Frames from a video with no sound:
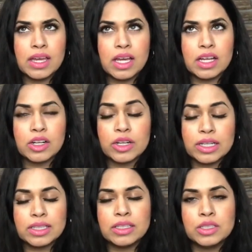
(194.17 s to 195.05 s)
uh,
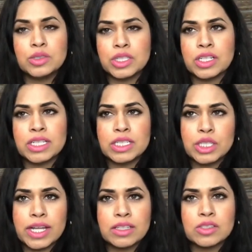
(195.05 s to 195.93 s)
currently the Dujardin
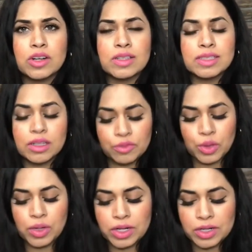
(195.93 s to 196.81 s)
jackets are on sale
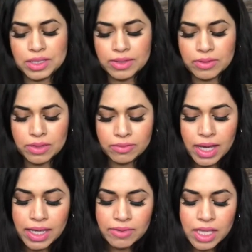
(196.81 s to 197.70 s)
for
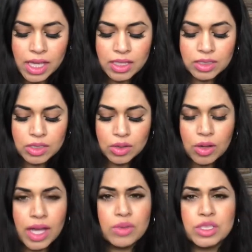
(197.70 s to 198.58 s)
$175, so
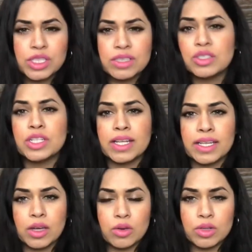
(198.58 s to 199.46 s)
I would just
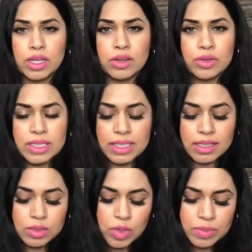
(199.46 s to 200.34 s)
check out uh,
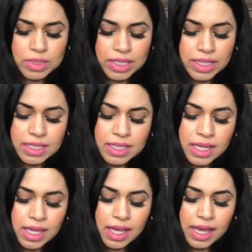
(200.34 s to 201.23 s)
Ritzia's website
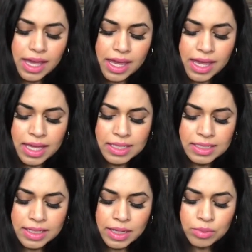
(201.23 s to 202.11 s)

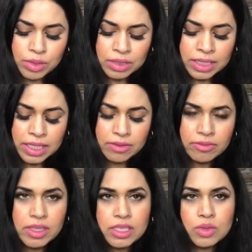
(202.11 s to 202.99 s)
and I
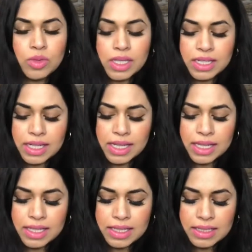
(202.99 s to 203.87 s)
believe this one
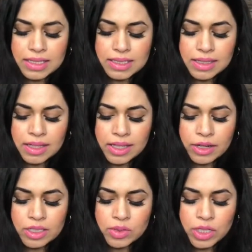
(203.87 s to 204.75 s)
is the
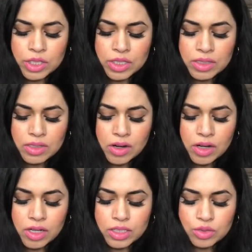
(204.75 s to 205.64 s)
care instructions
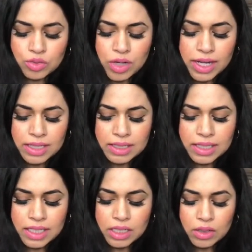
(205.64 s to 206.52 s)
are dry
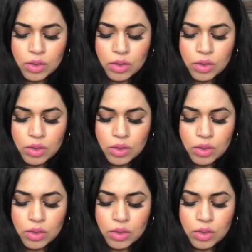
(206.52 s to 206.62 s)
clean